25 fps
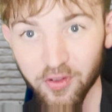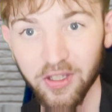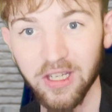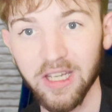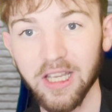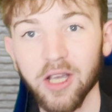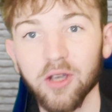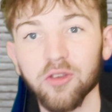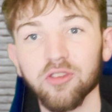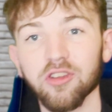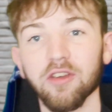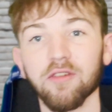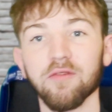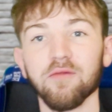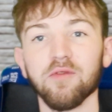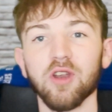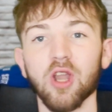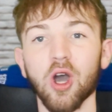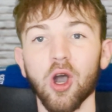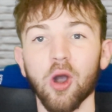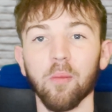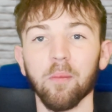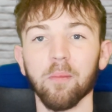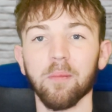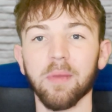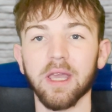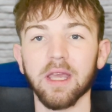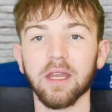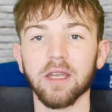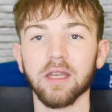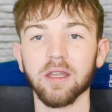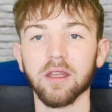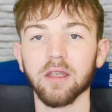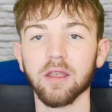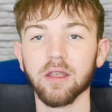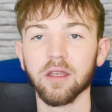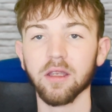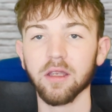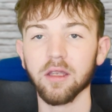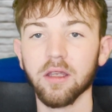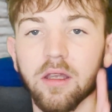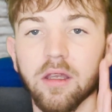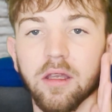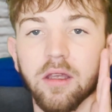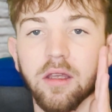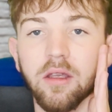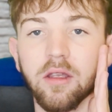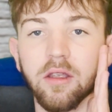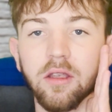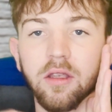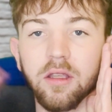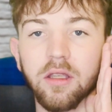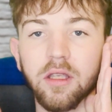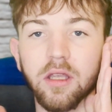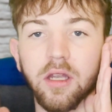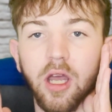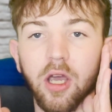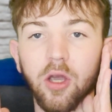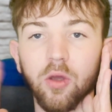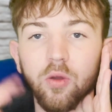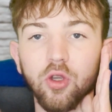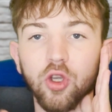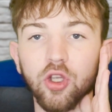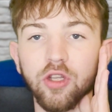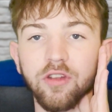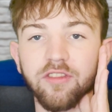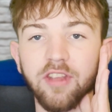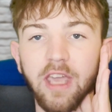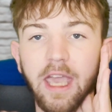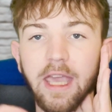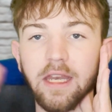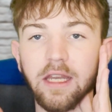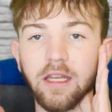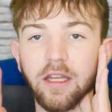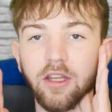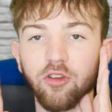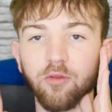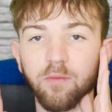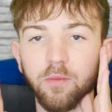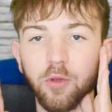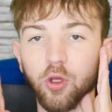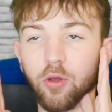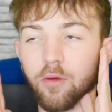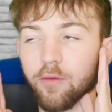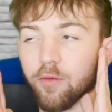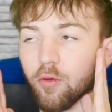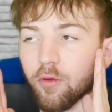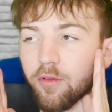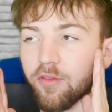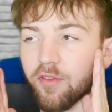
videos have not been, you know, containing this beautiful